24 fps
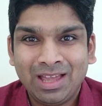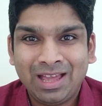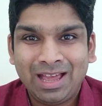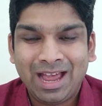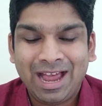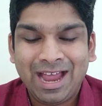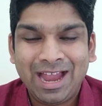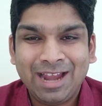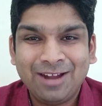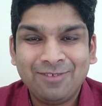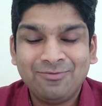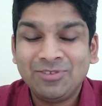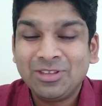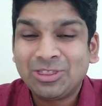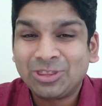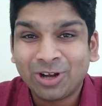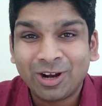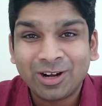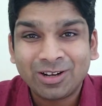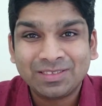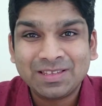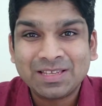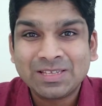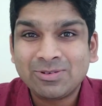And we
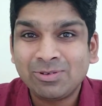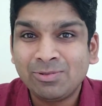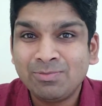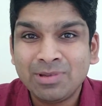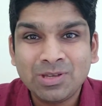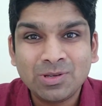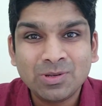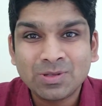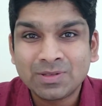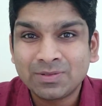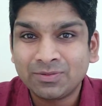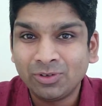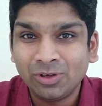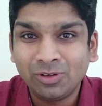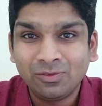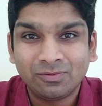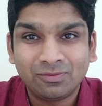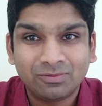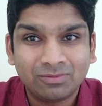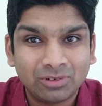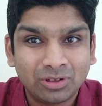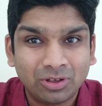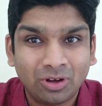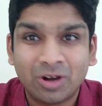thought this will be
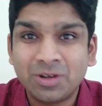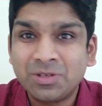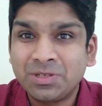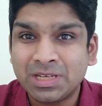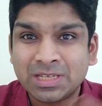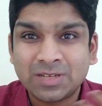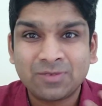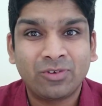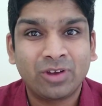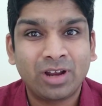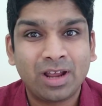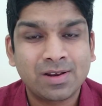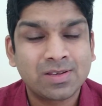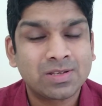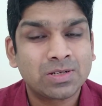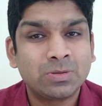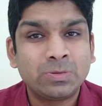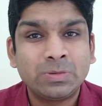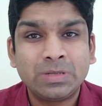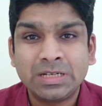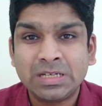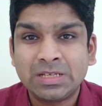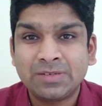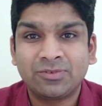useful not just for our
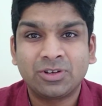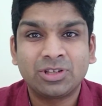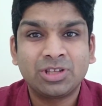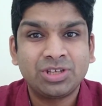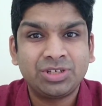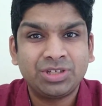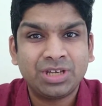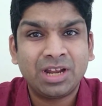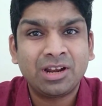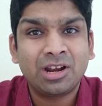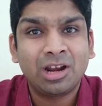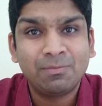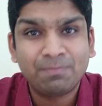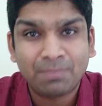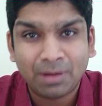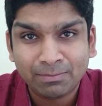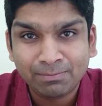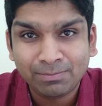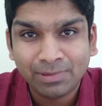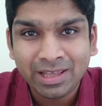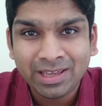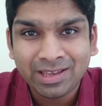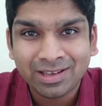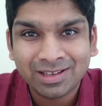students, for the general
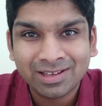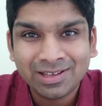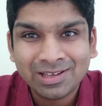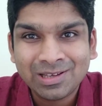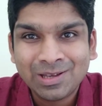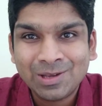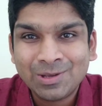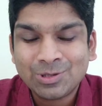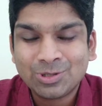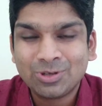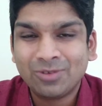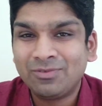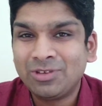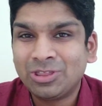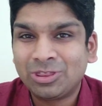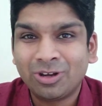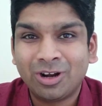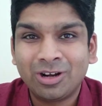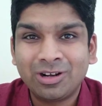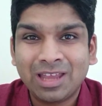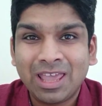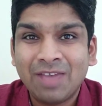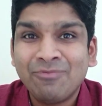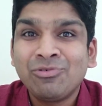public. So we
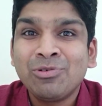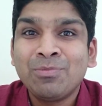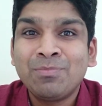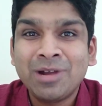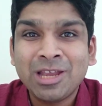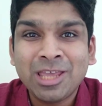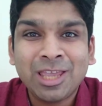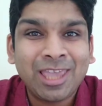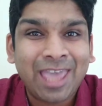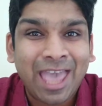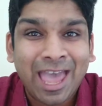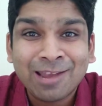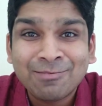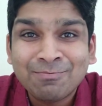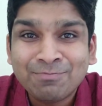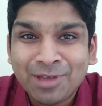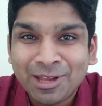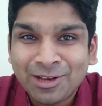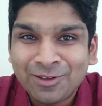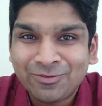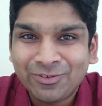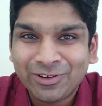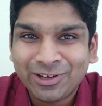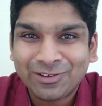thought everybody can
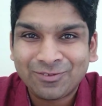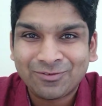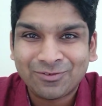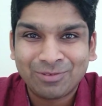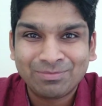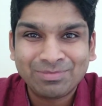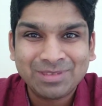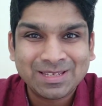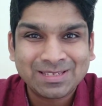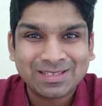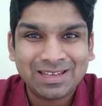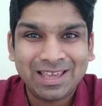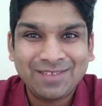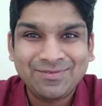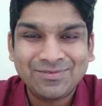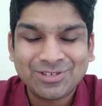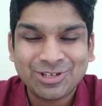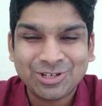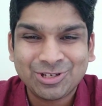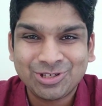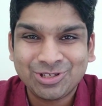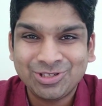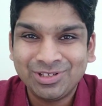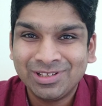benefit from this live
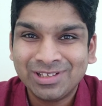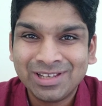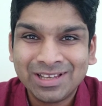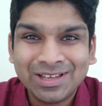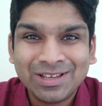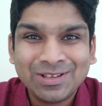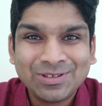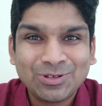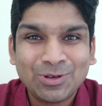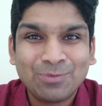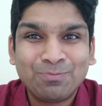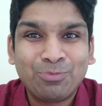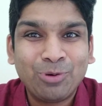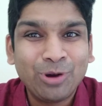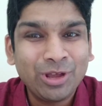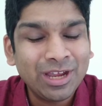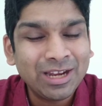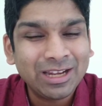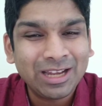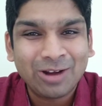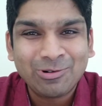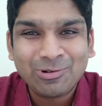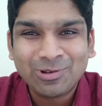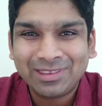session. So
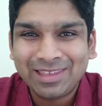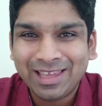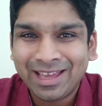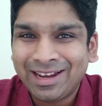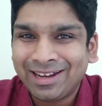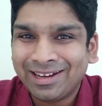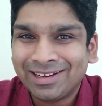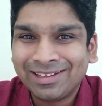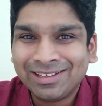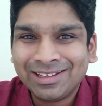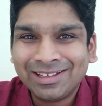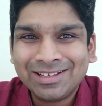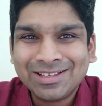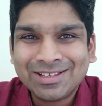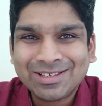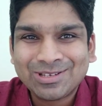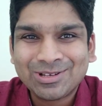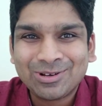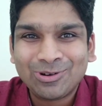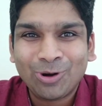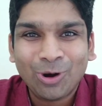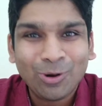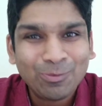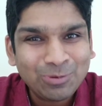putting it out there.
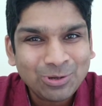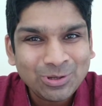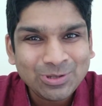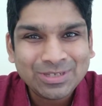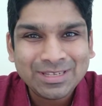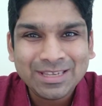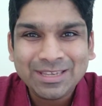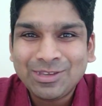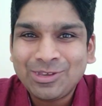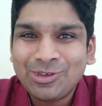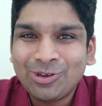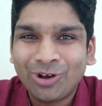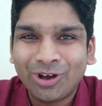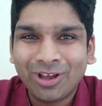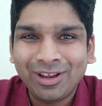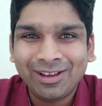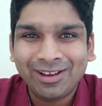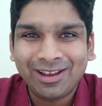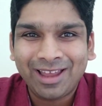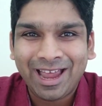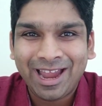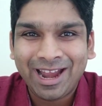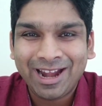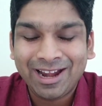So hope to see you all
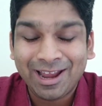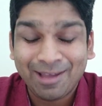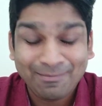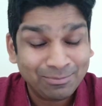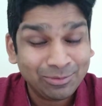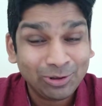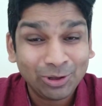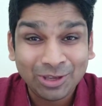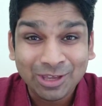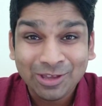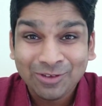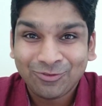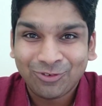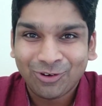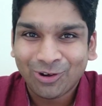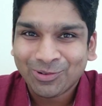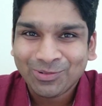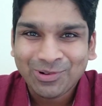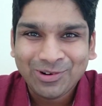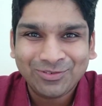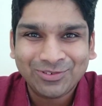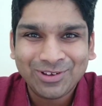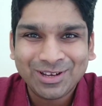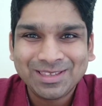and I'm looking
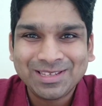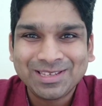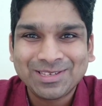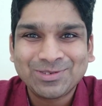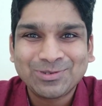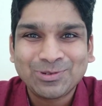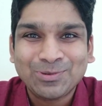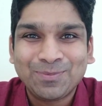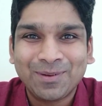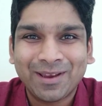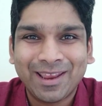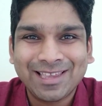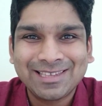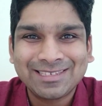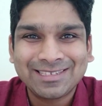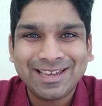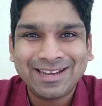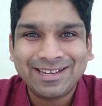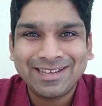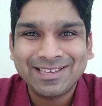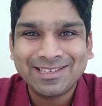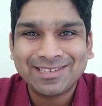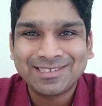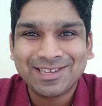forward for this super
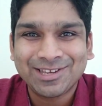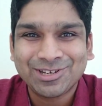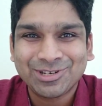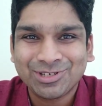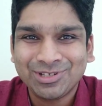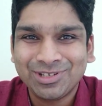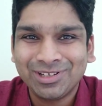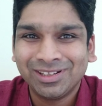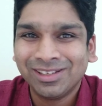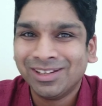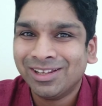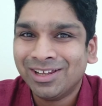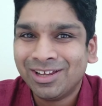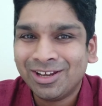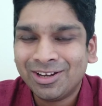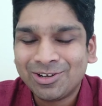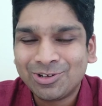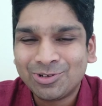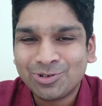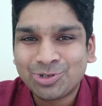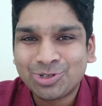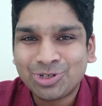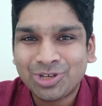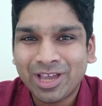exciting session
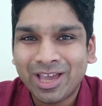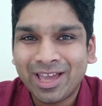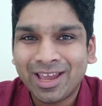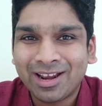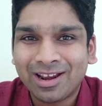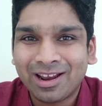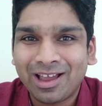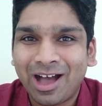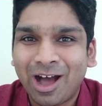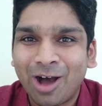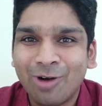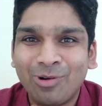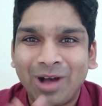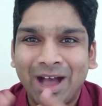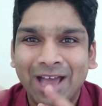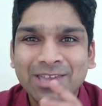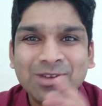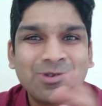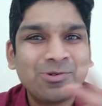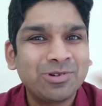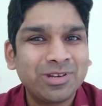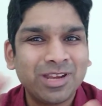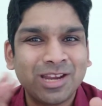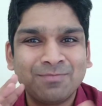to share how
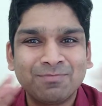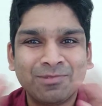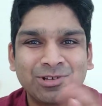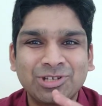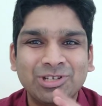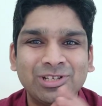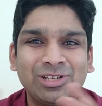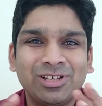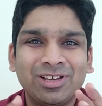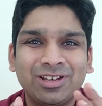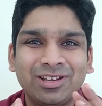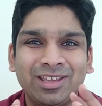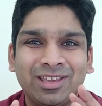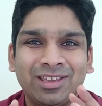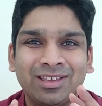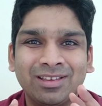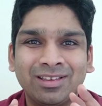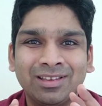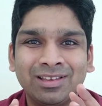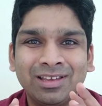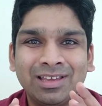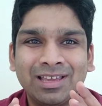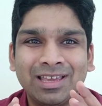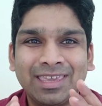IoT and machine
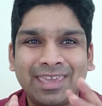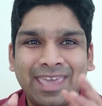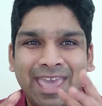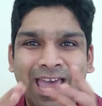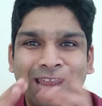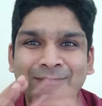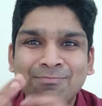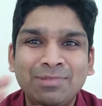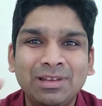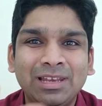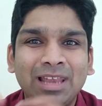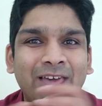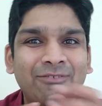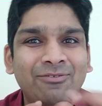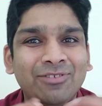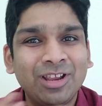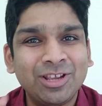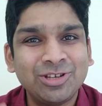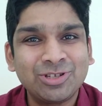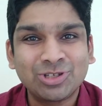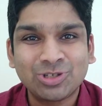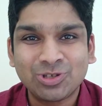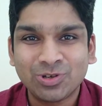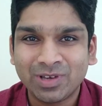learning can be
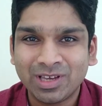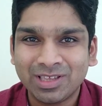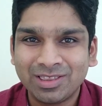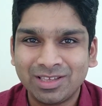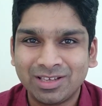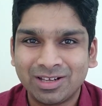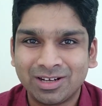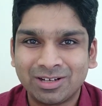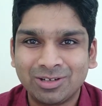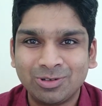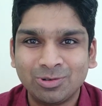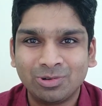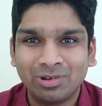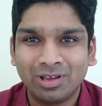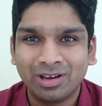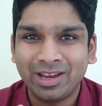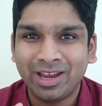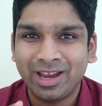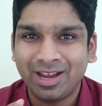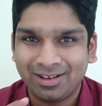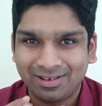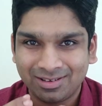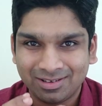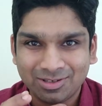leveraged together to
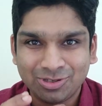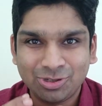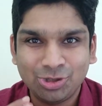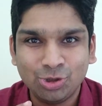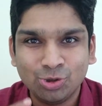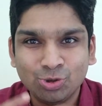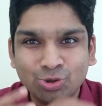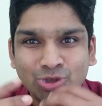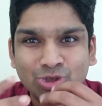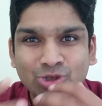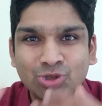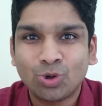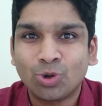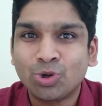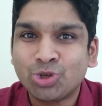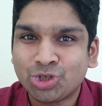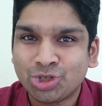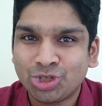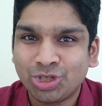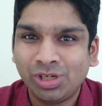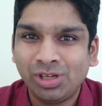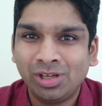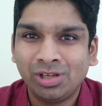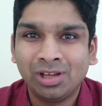create huge
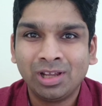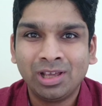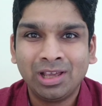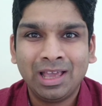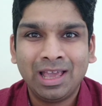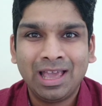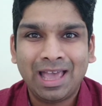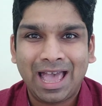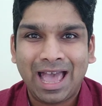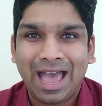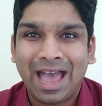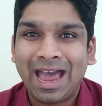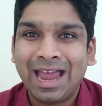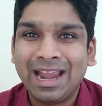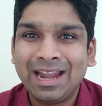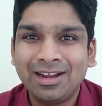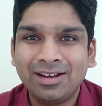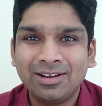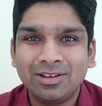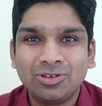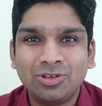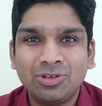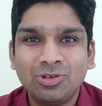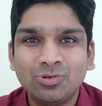social
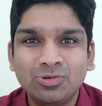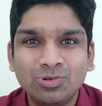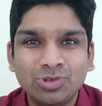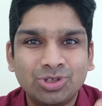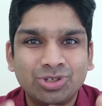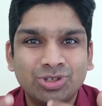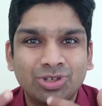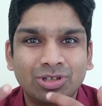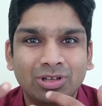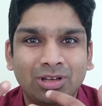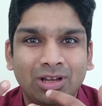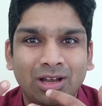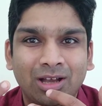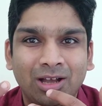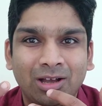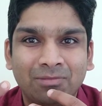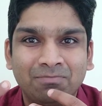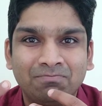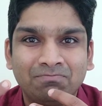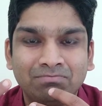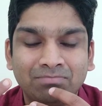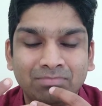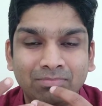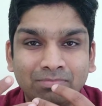and huge
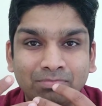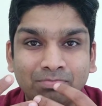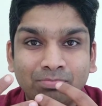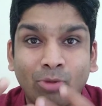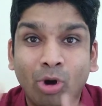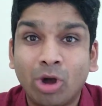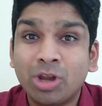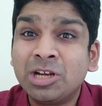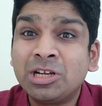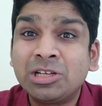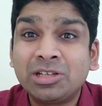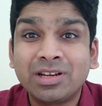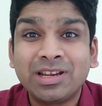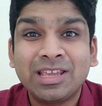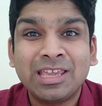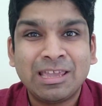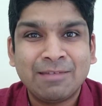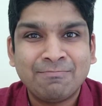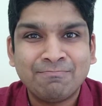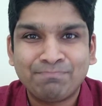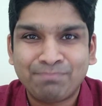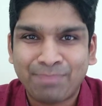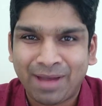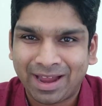uh, monetary
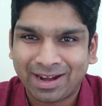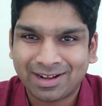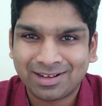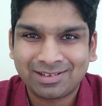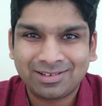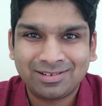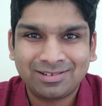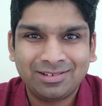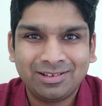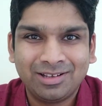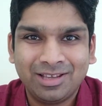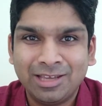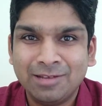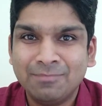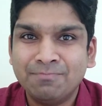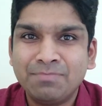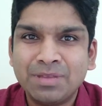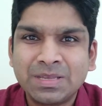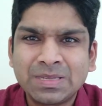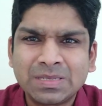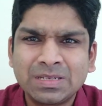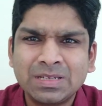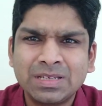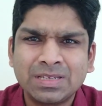impact in
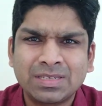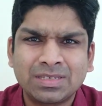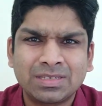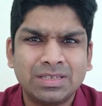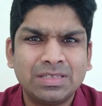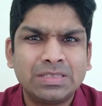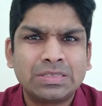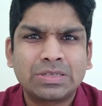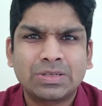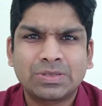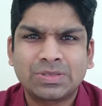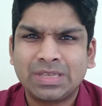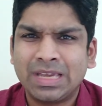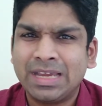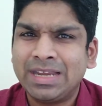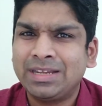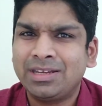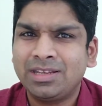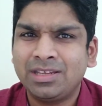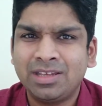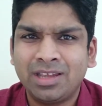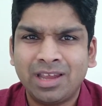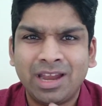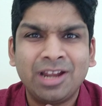business, in
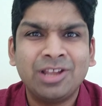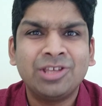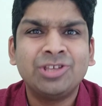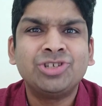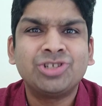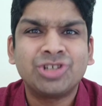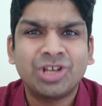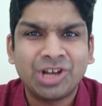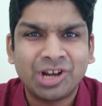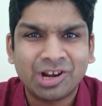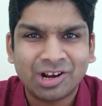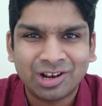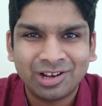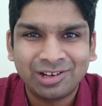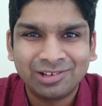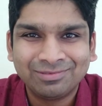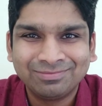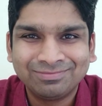society and in general.